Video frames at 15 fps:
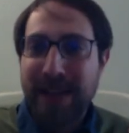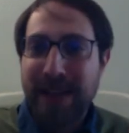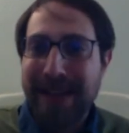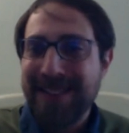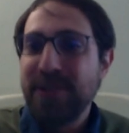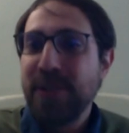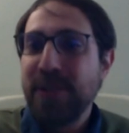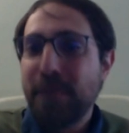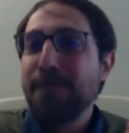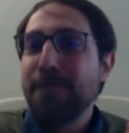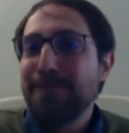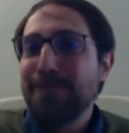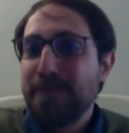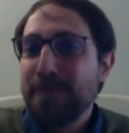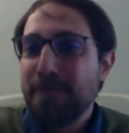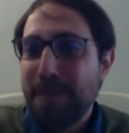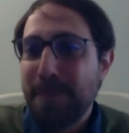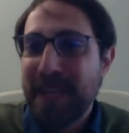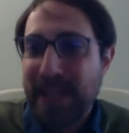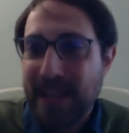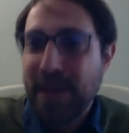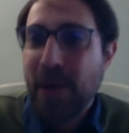And you know,
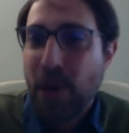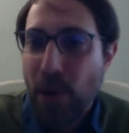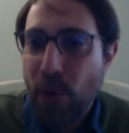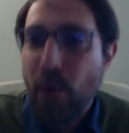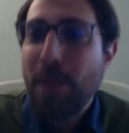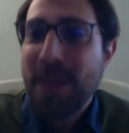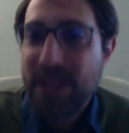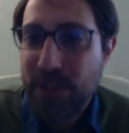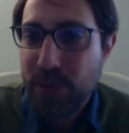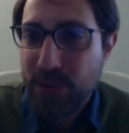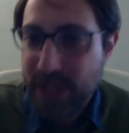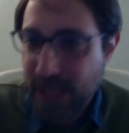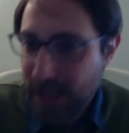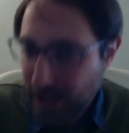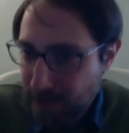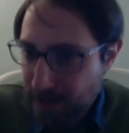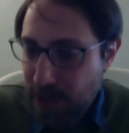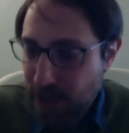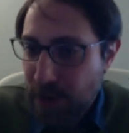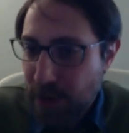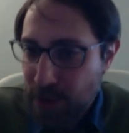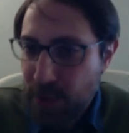be at home and using
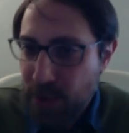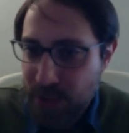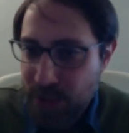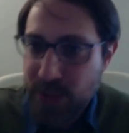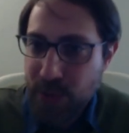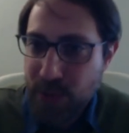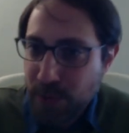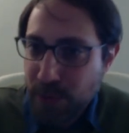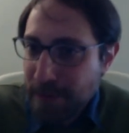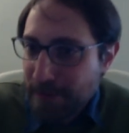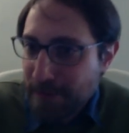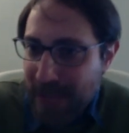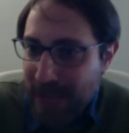you know use Zoom,